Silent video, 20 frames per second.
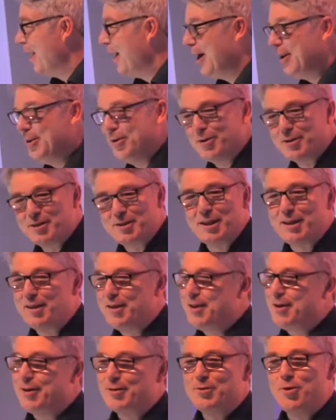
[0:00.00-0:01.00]
And you're
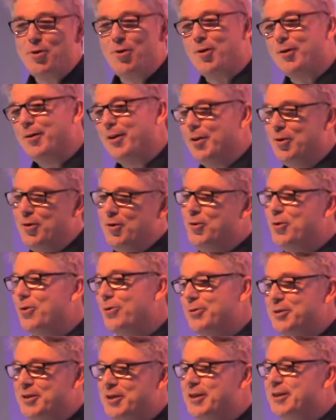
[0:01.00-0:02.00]
sitting there talking like you
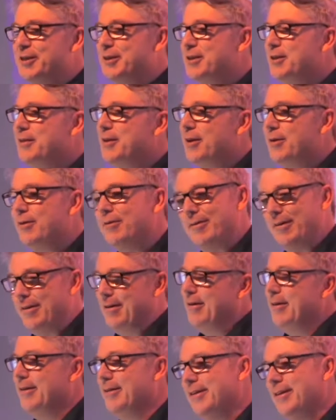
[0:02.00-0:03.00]
know Jesus, and they're going,
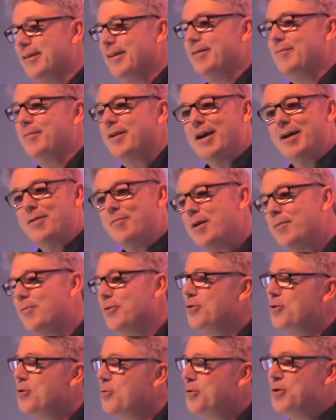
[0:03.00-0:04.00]
ah, yeah, but I
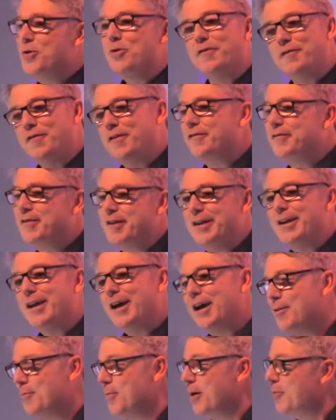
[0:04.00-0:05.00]
remember you when you were 15,
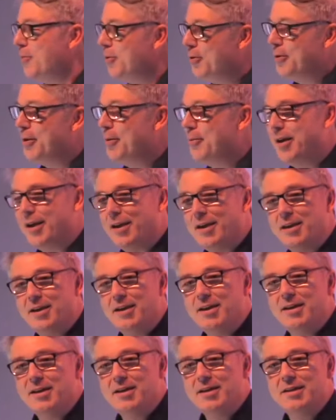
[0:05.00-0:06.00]
I remember
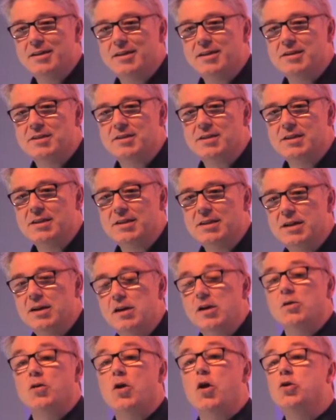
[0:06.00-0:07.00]
you. You see?
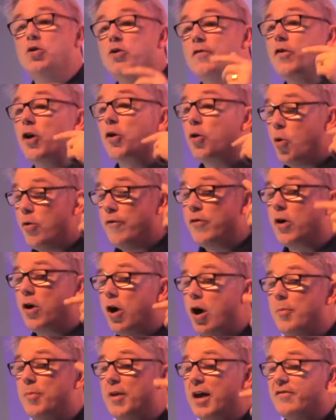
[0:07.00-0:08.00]
Now, you've got to
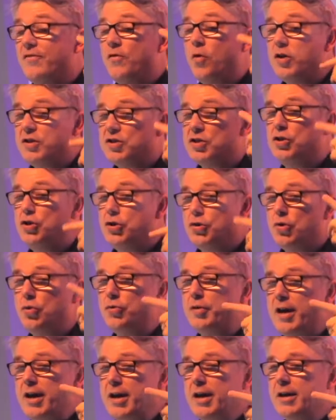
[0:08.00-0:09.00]
overcome that voice in your
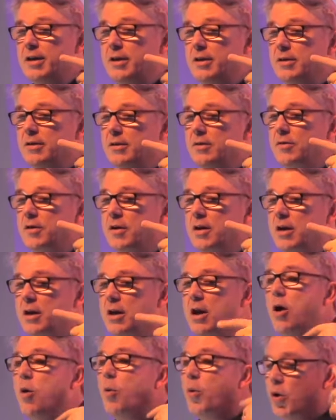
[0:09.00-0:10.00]
own head,
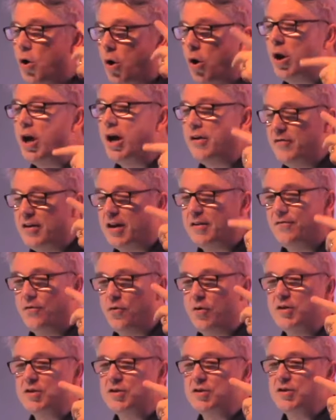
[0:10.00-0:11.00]
okay? We all have that
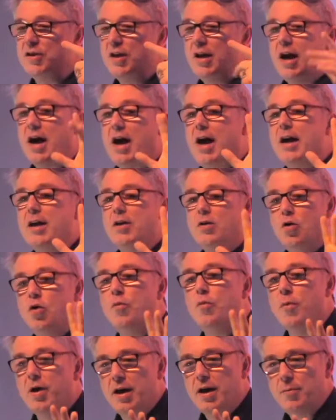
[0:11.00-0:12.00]
voice. I
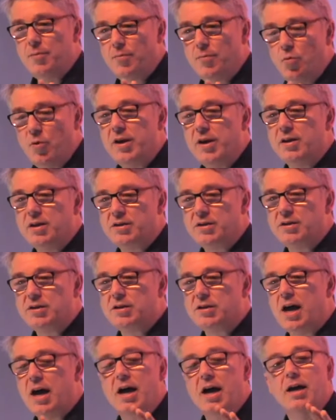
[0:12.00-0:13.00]
know my
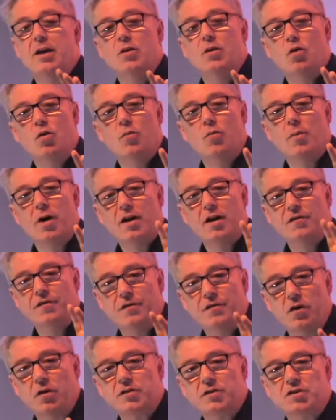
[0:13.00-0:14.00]
weaknesses. I know my
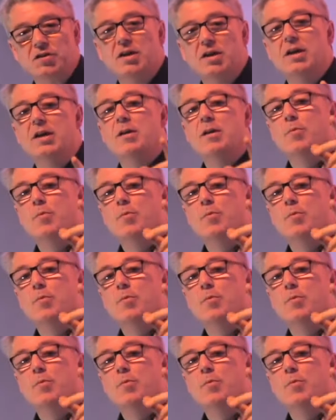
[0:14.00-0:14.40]
faults.